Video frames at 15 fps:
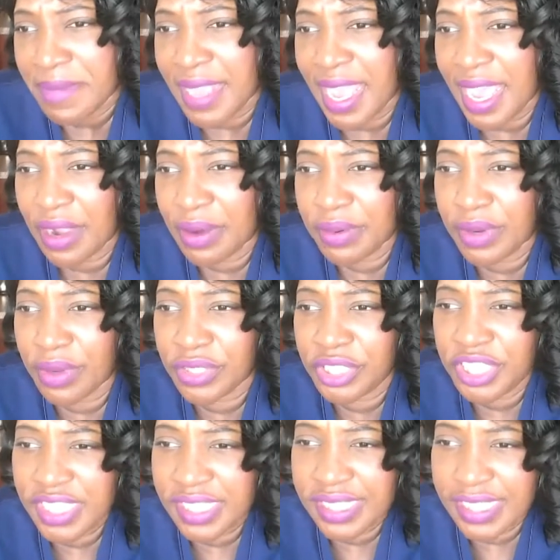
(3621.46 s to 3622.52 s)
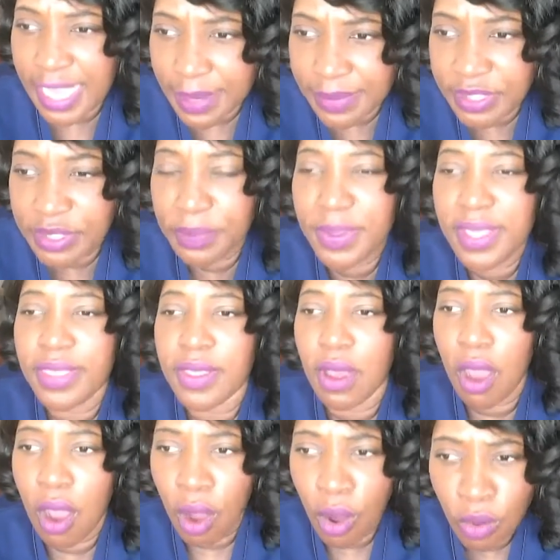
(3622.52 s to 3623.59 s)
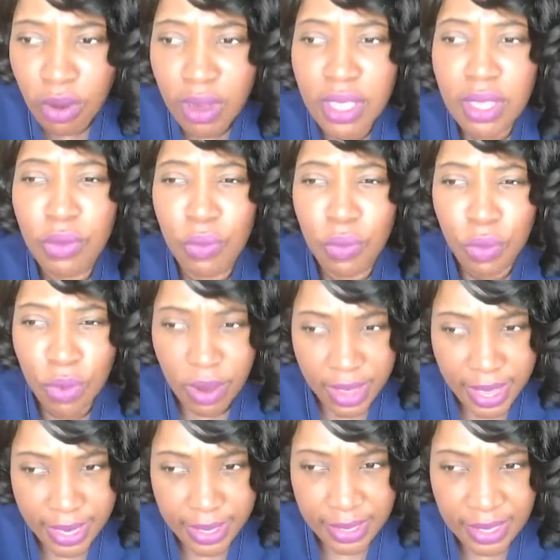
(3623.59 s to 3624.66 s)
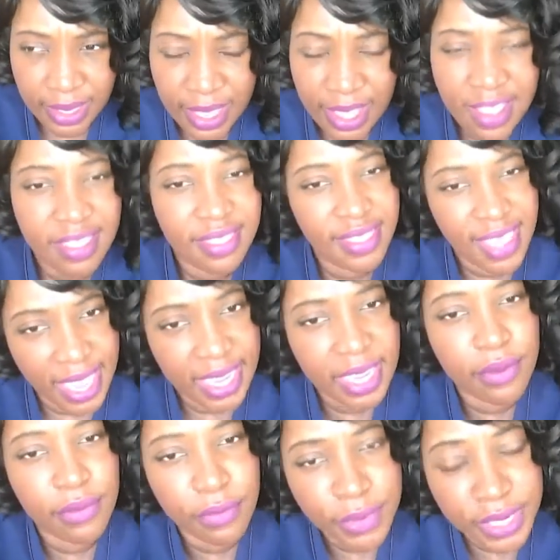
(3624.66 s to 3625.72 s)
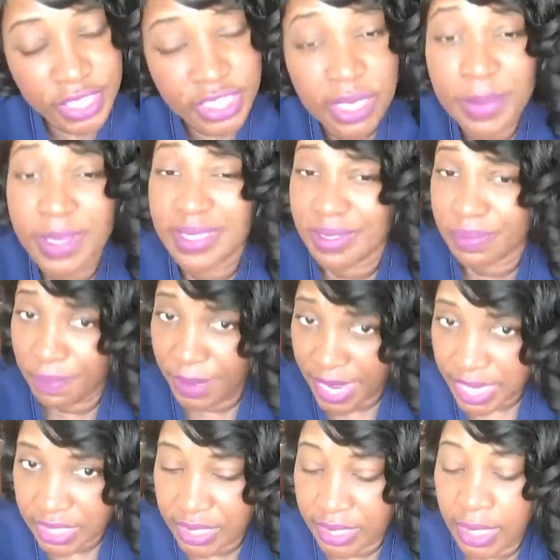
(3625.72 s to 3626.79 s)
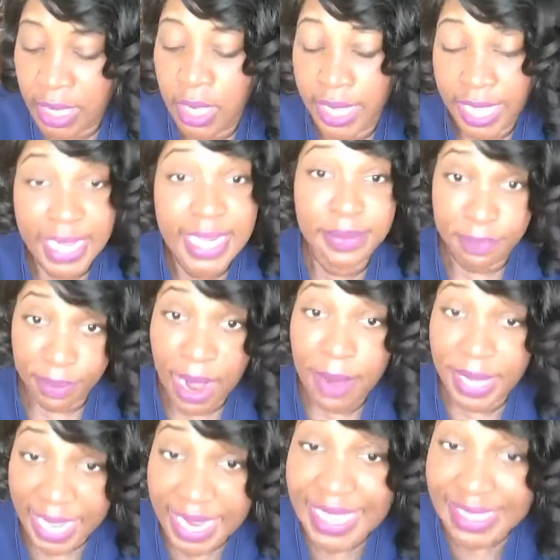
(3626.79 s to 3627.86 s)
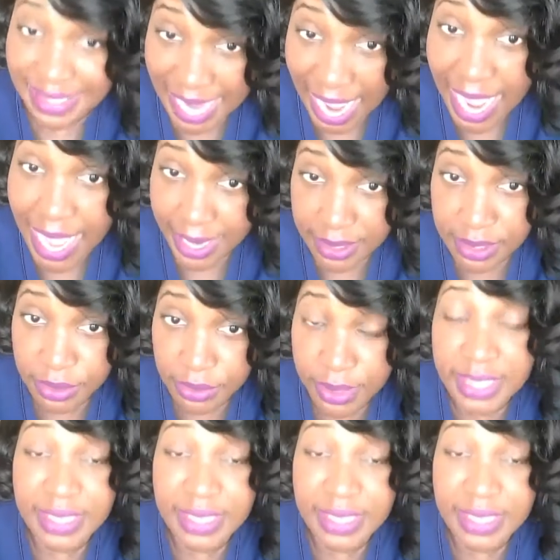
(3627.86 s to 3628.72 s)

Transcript: I don't know. She seems to be the only one that can reach him, especially, and his daddy too.